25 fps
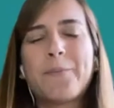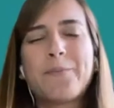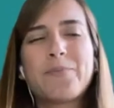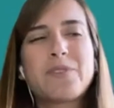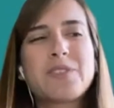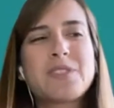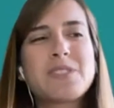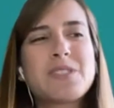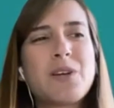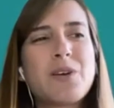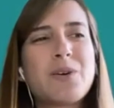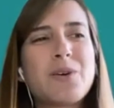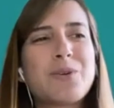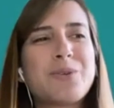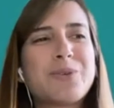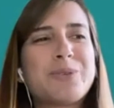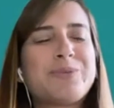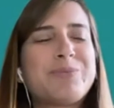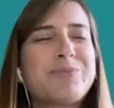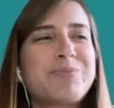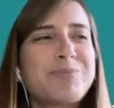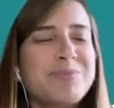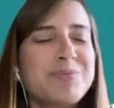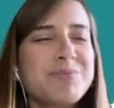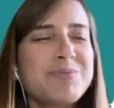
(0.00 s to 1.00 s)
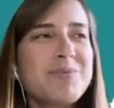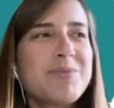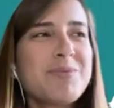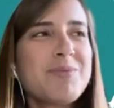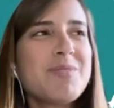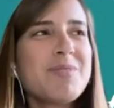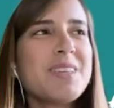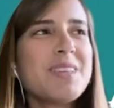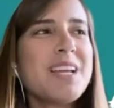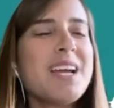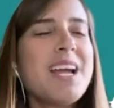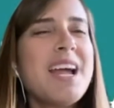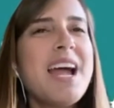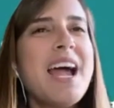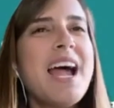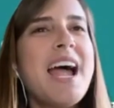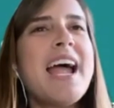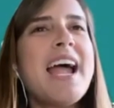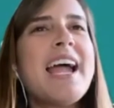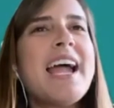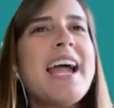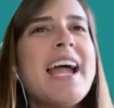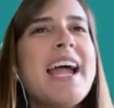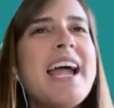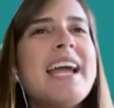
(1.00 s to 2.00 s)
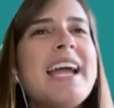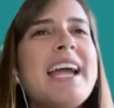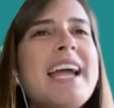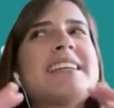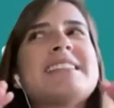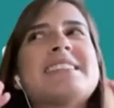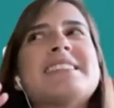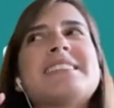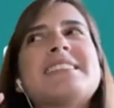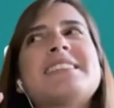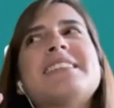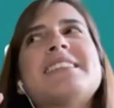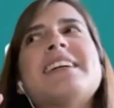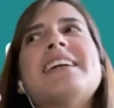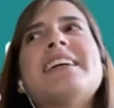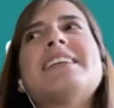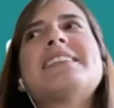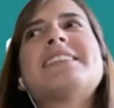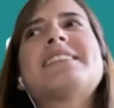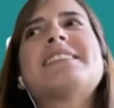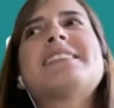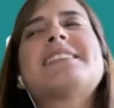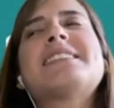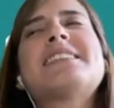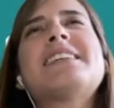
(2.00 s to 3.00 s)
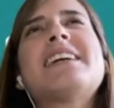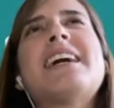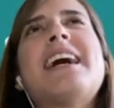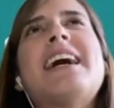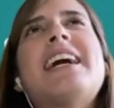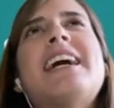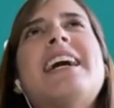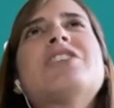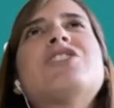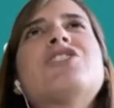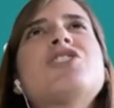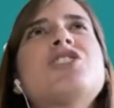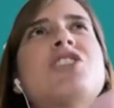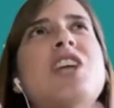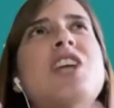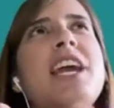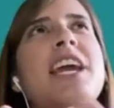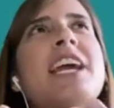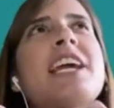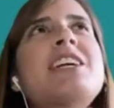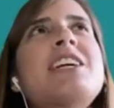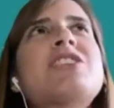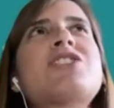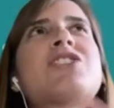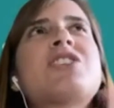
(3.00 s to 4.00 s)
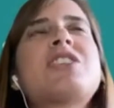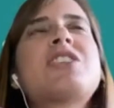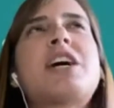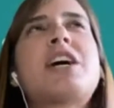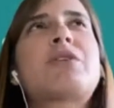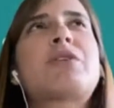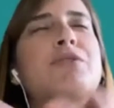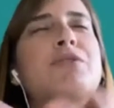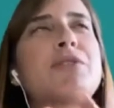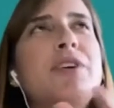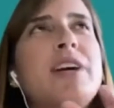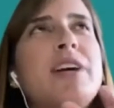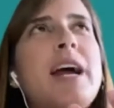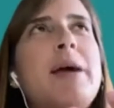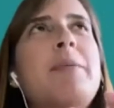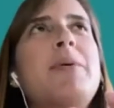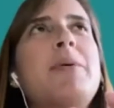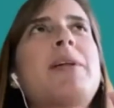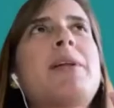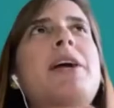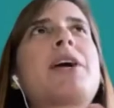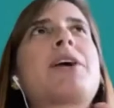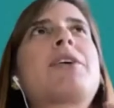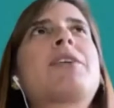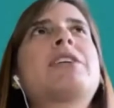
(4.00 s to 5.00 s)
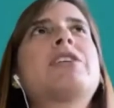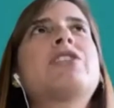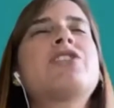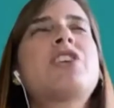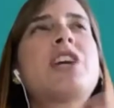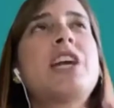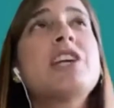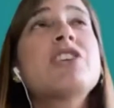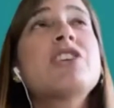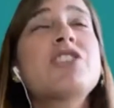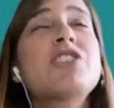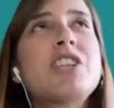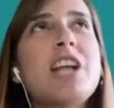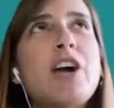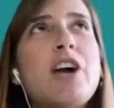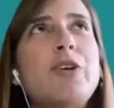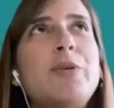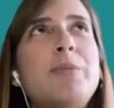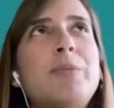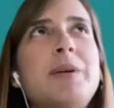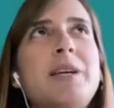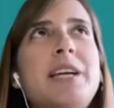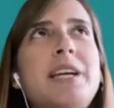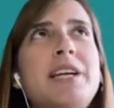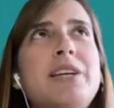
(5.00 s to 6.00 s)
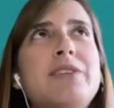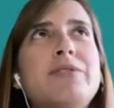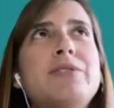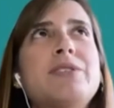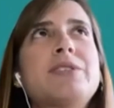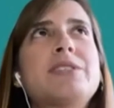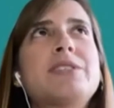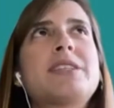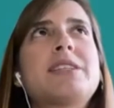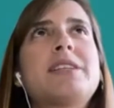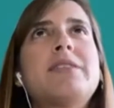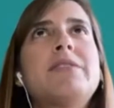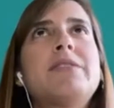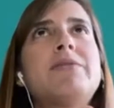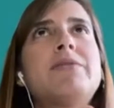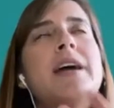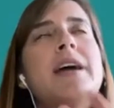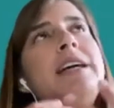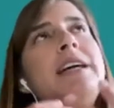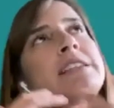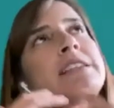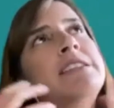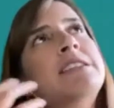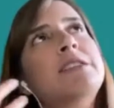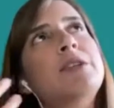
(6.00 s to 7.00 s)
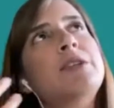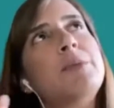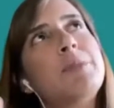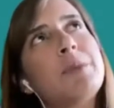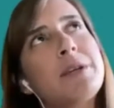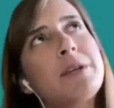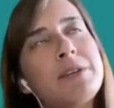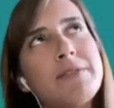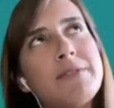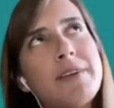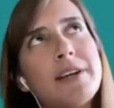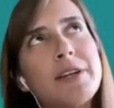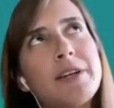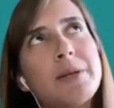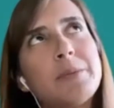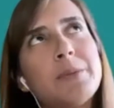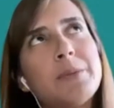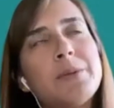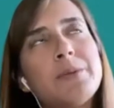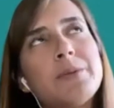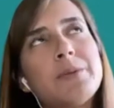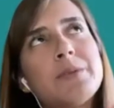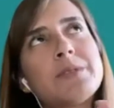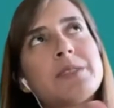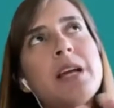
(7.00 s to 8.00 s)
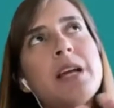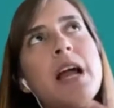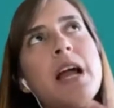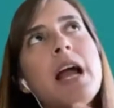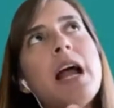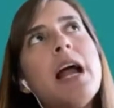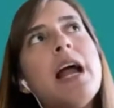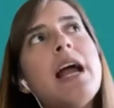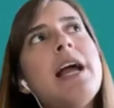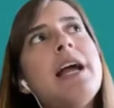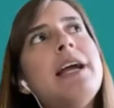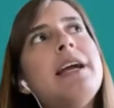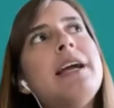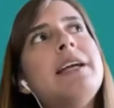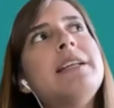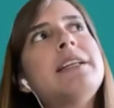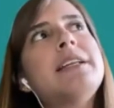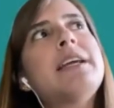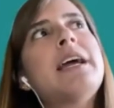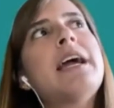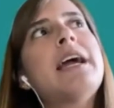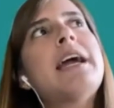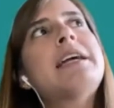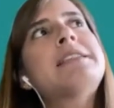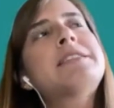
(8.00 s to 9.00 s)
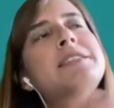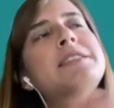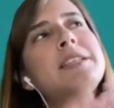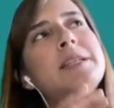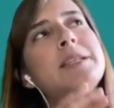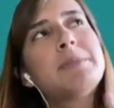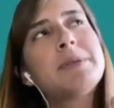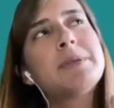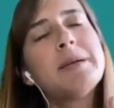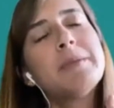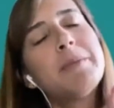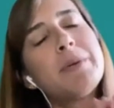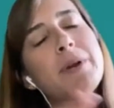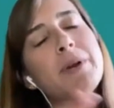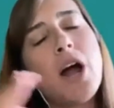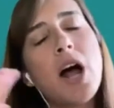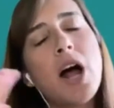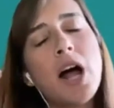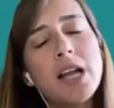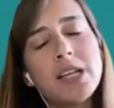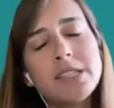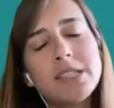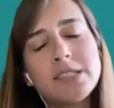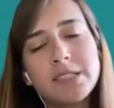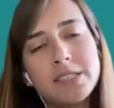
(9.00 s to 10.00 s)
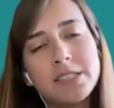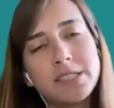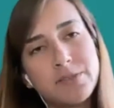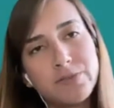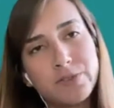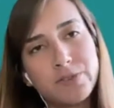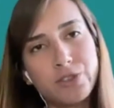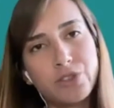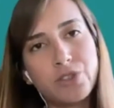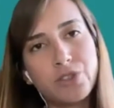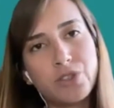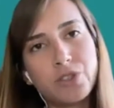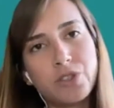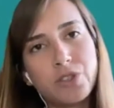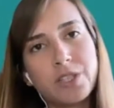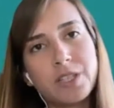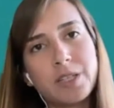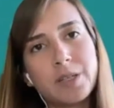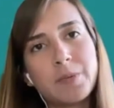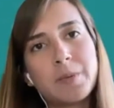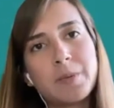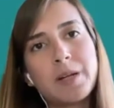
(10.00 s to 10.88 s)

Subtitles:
So it's a change in our vocabulary, a change in our behaviors that affects so many variables, and it's going to be a process for sure.